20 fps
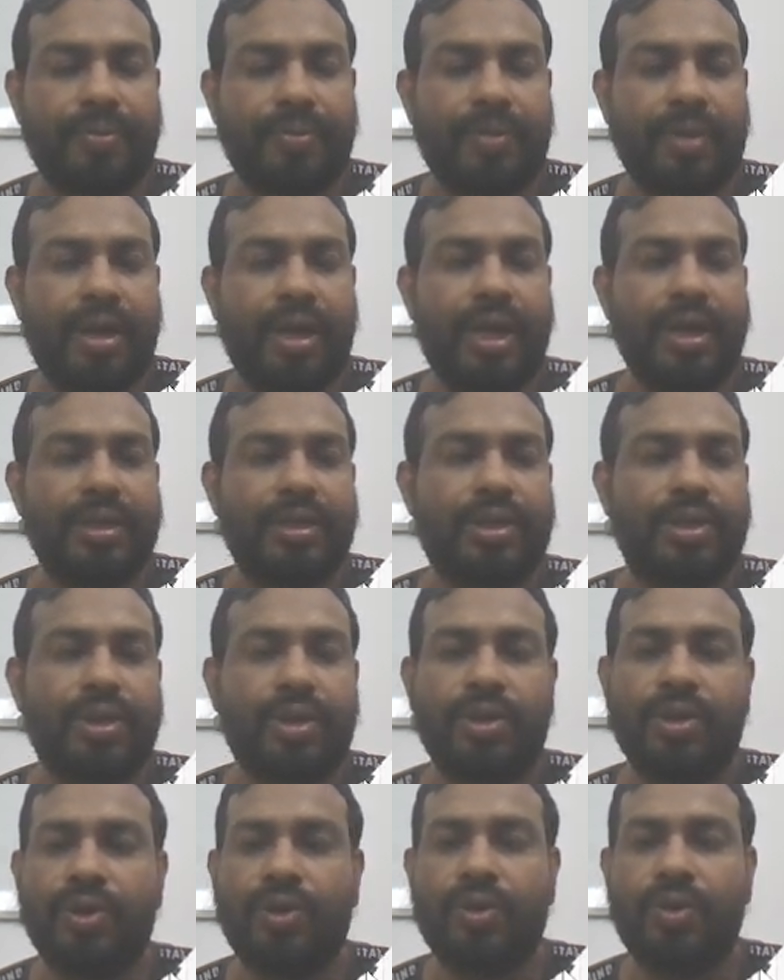Guys,
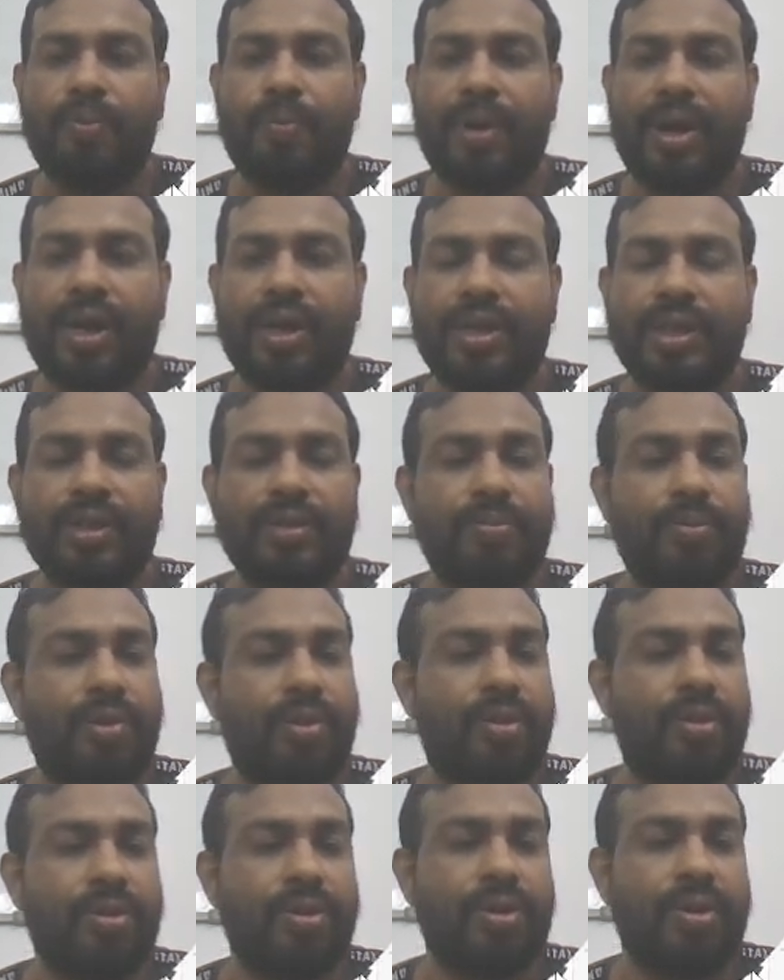do practice
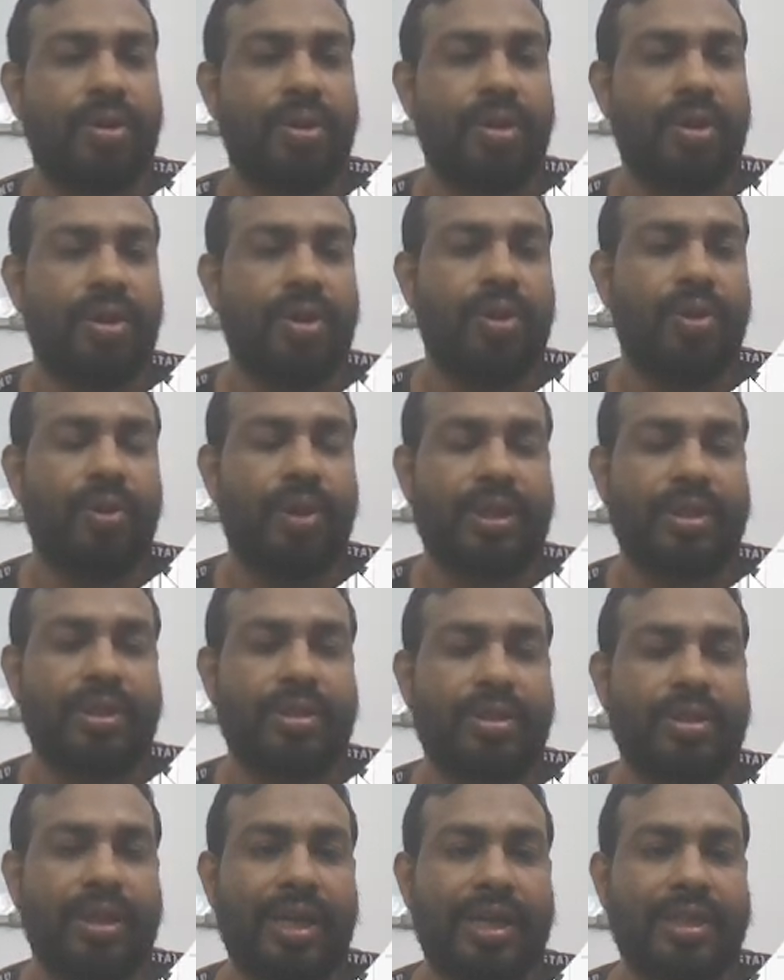more, do
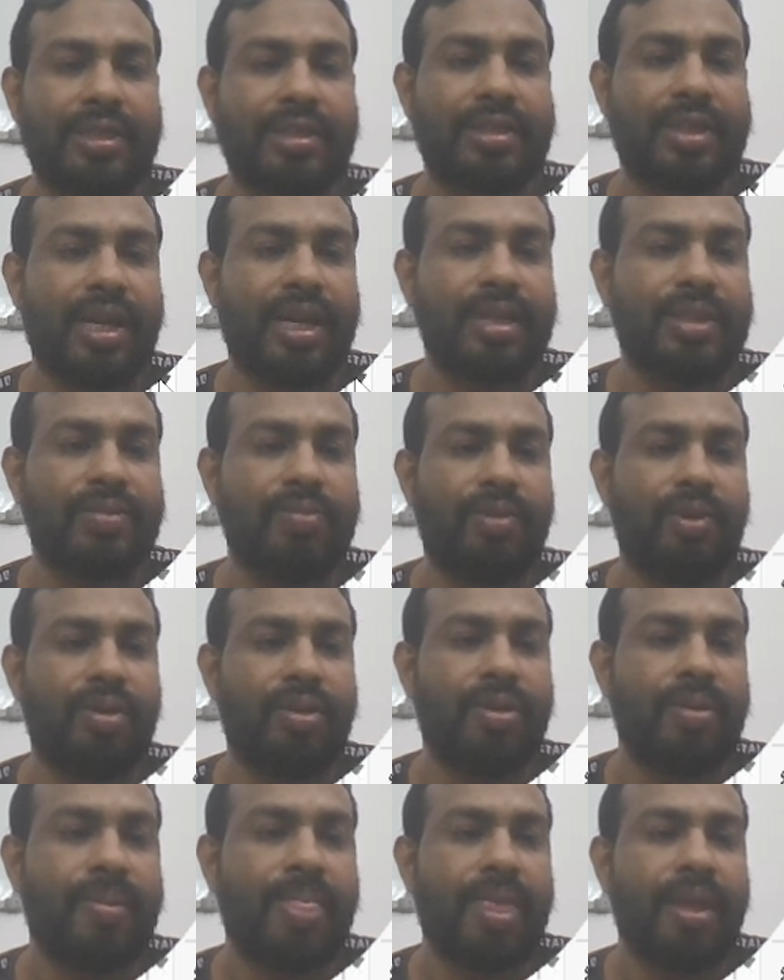exercise
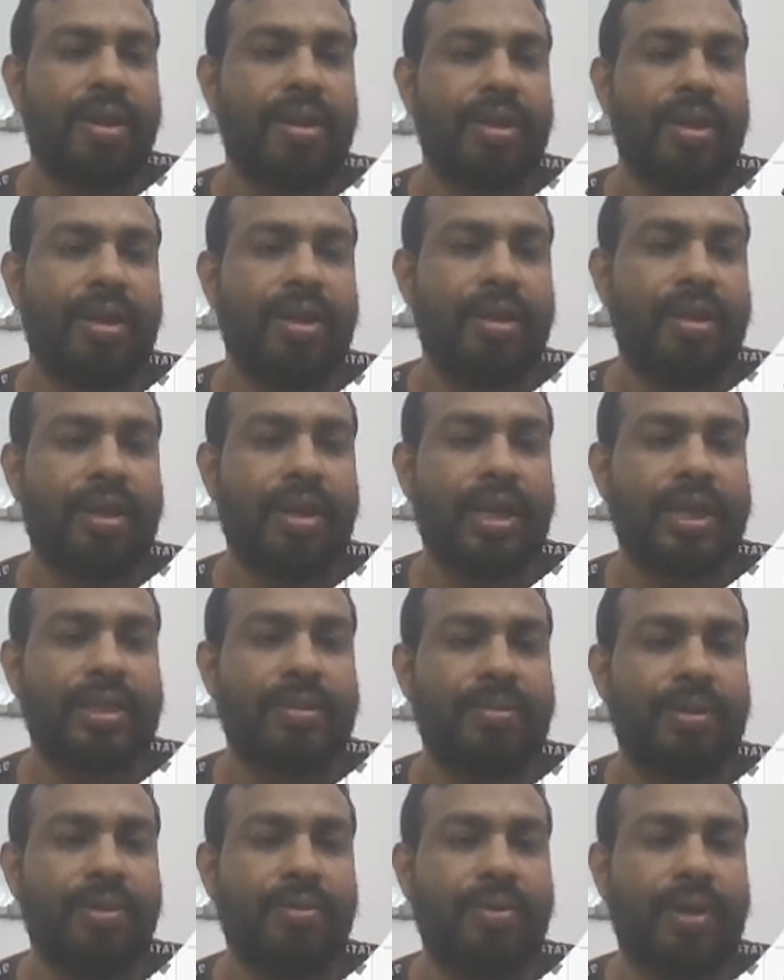more. Here as
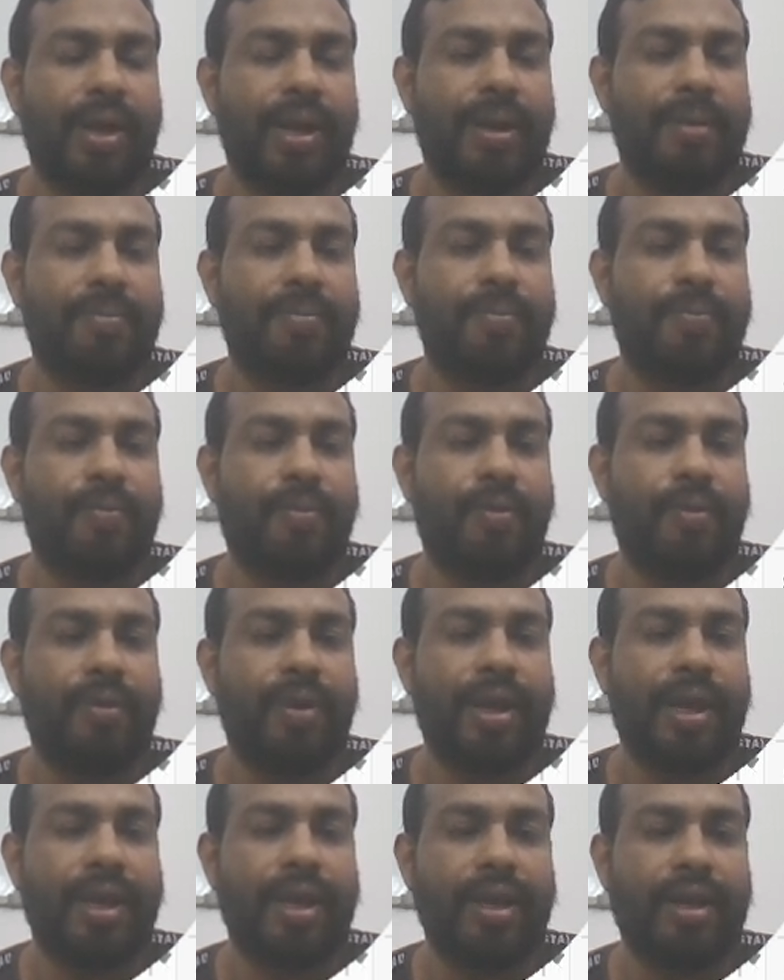well we have
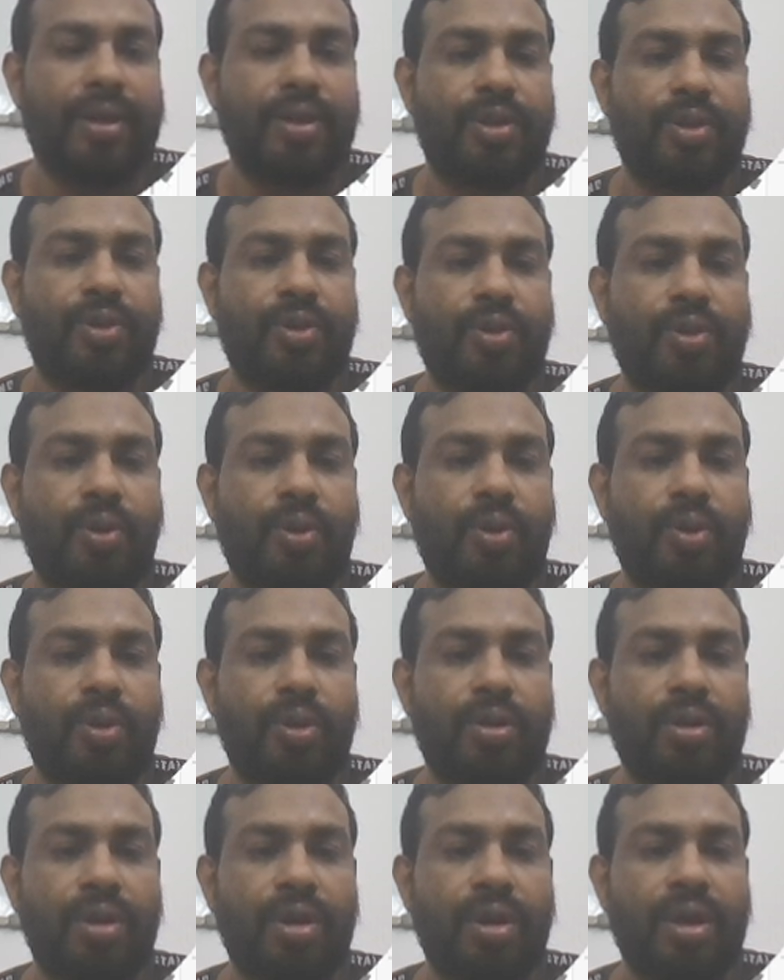4:8 tord
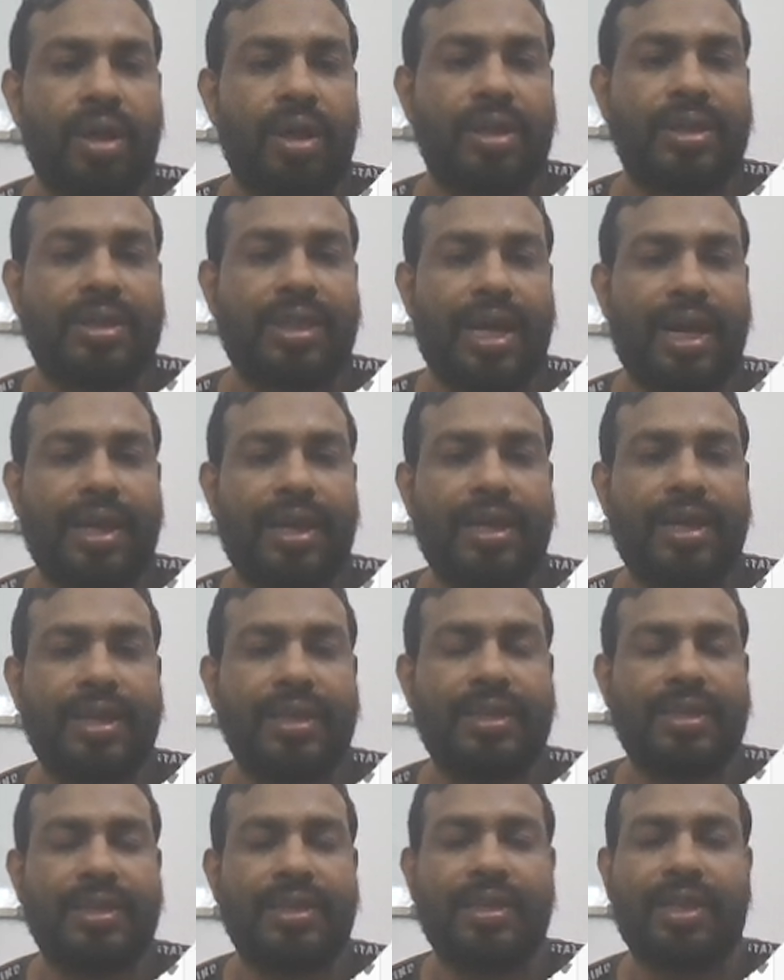
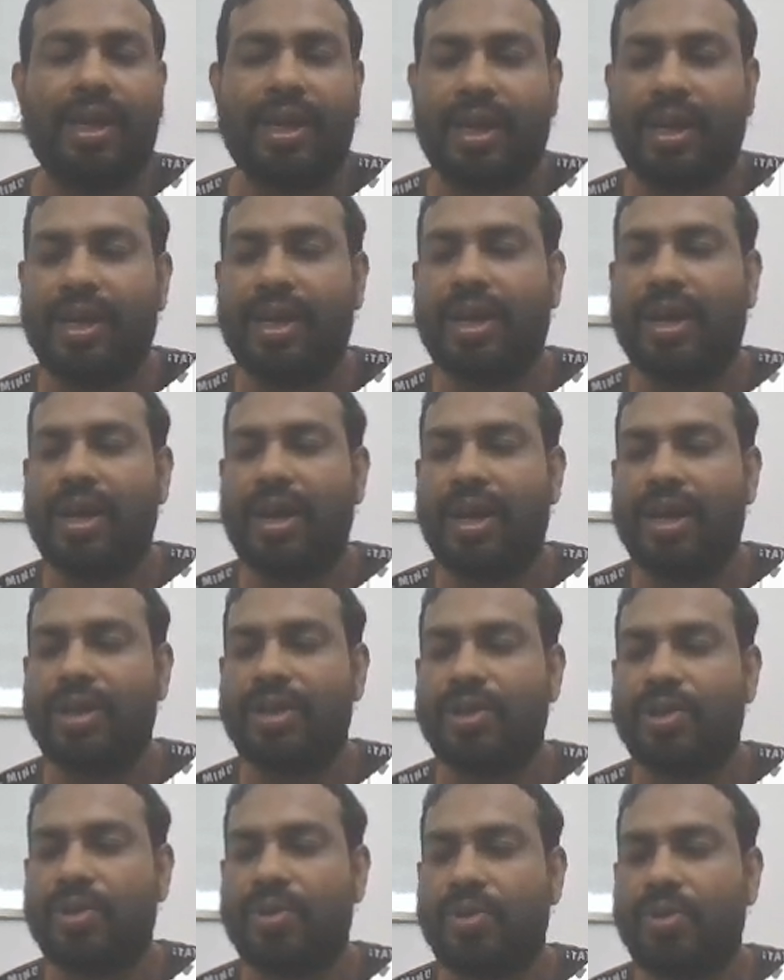sakis daqiqa.
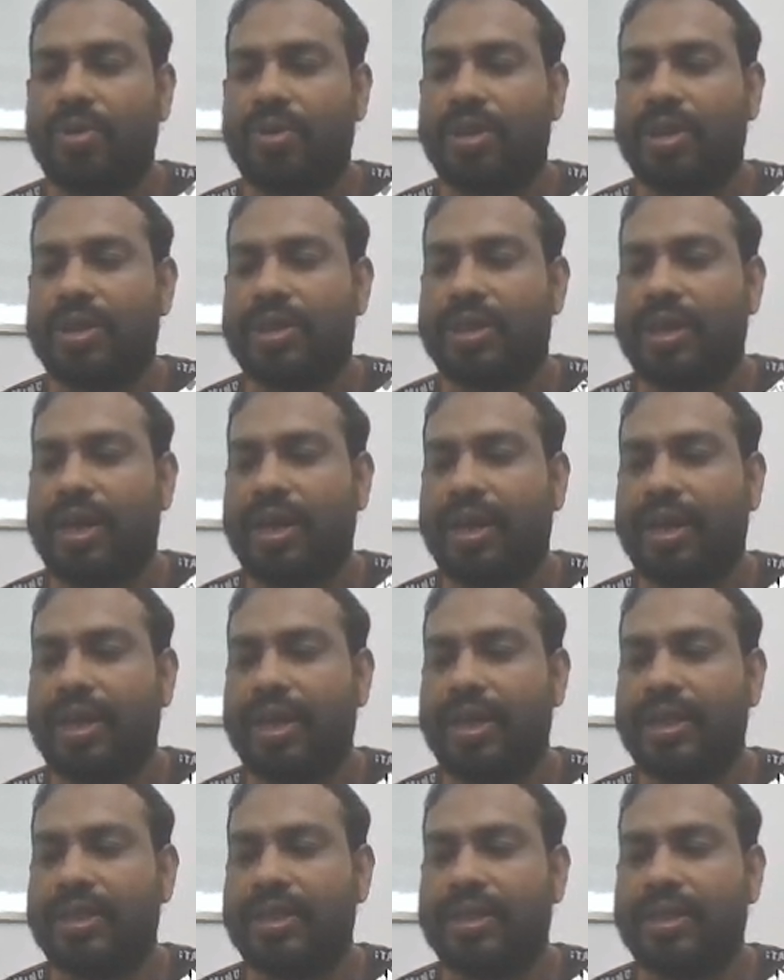Tord
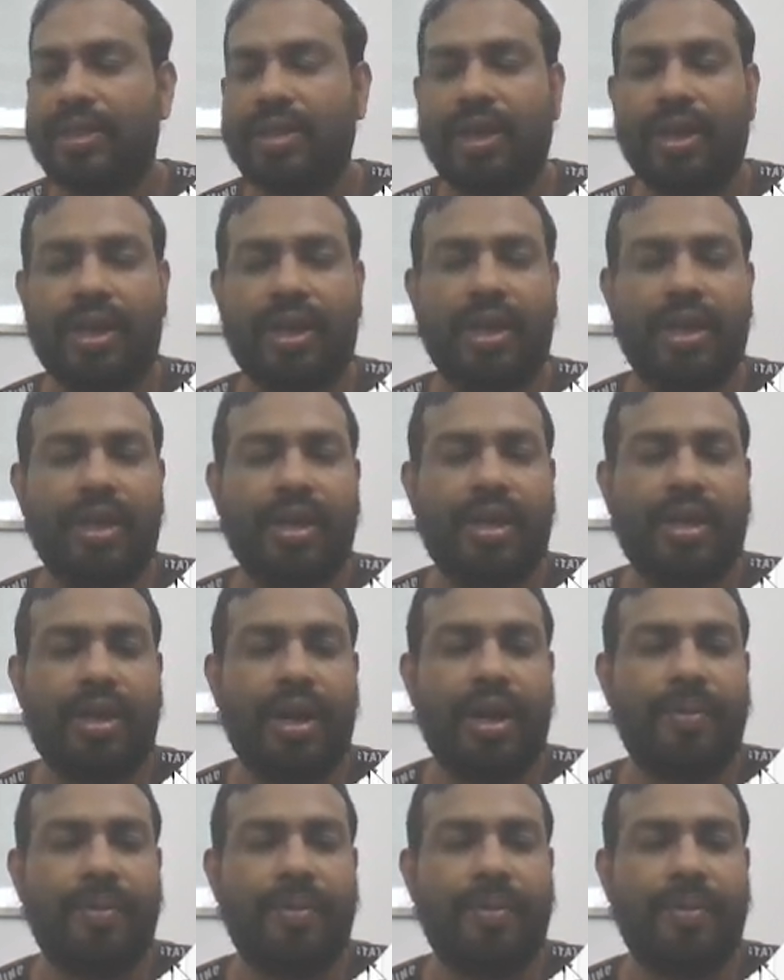sakis daqiqa.